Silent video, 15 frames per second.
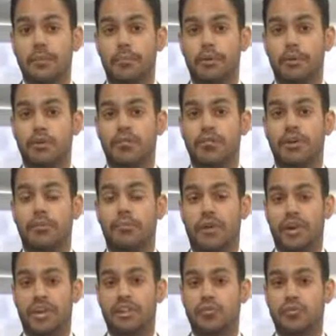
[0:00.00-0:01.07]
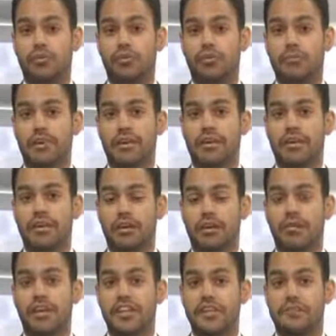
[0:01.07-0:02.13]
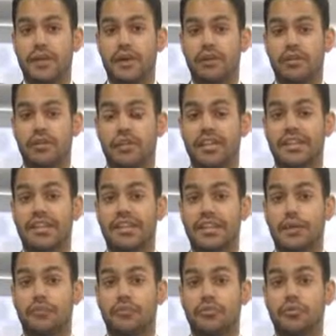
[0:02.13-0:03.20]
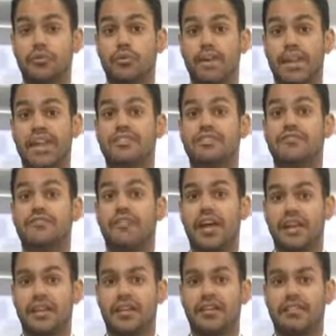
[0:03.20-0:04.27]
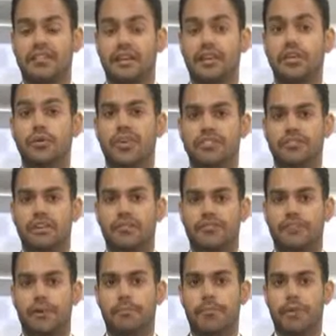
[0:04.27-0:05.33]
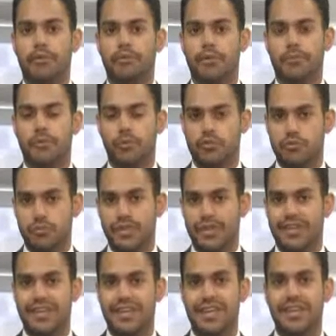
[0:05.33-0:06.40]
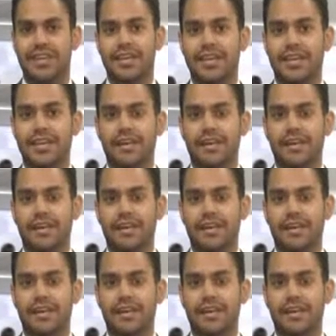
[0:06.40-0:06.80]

But overall, markets will remain range-bound in the lead up to next Friday's US non-farm payroll number, which will be a key